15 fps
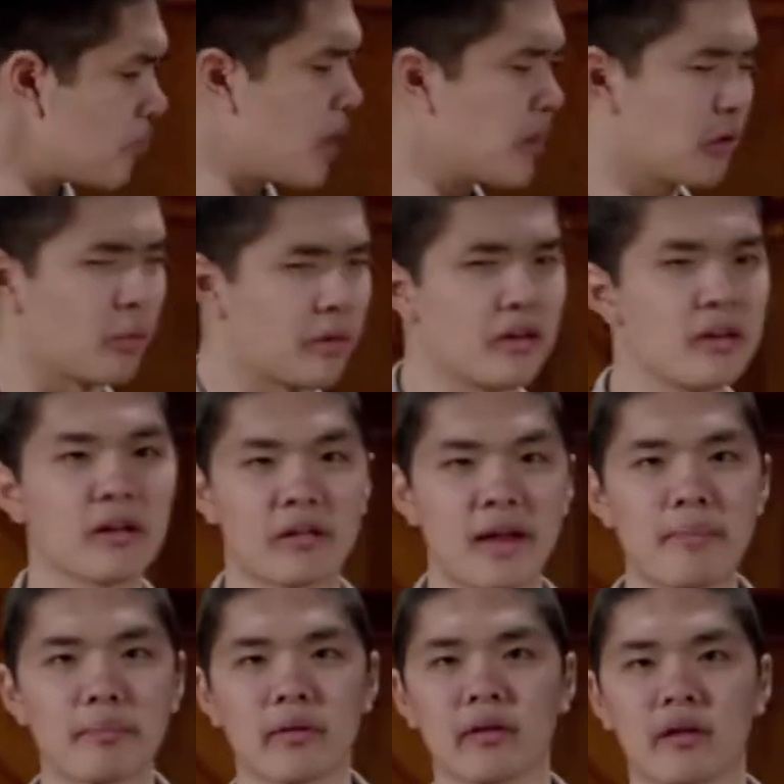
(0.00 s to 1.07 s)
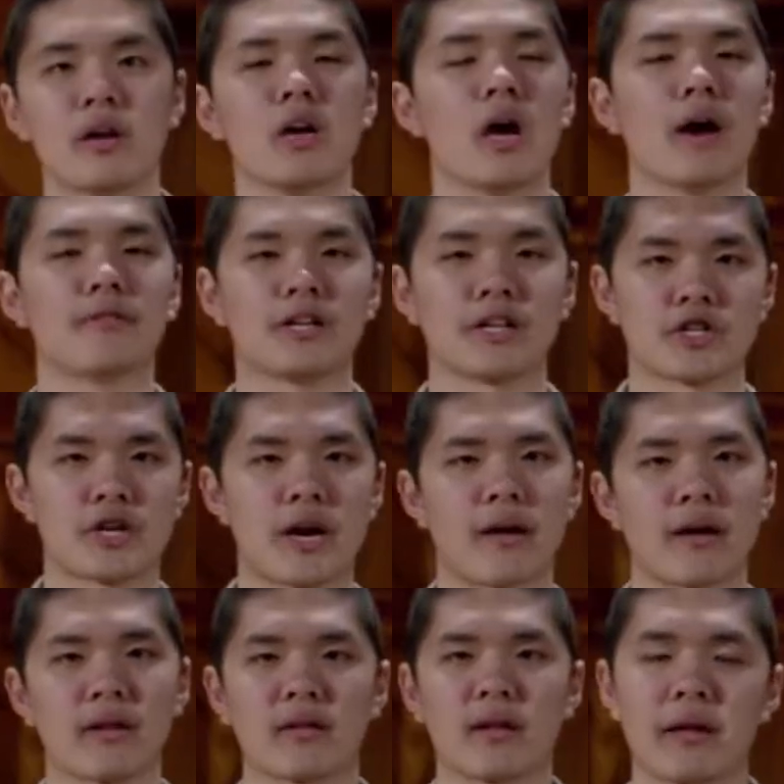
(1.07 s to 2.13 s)
So we'll see examples of
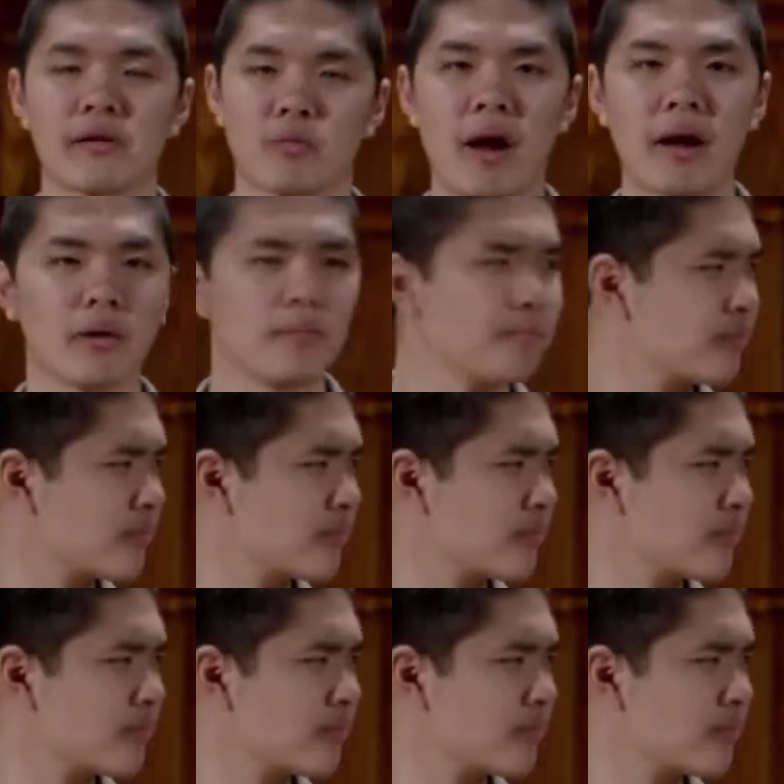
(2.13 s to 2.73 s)
dictionaries as well.